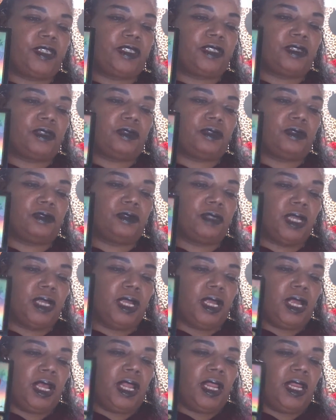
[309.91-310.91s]
So
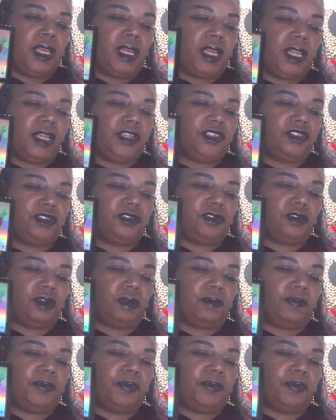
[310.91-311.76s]
let you know,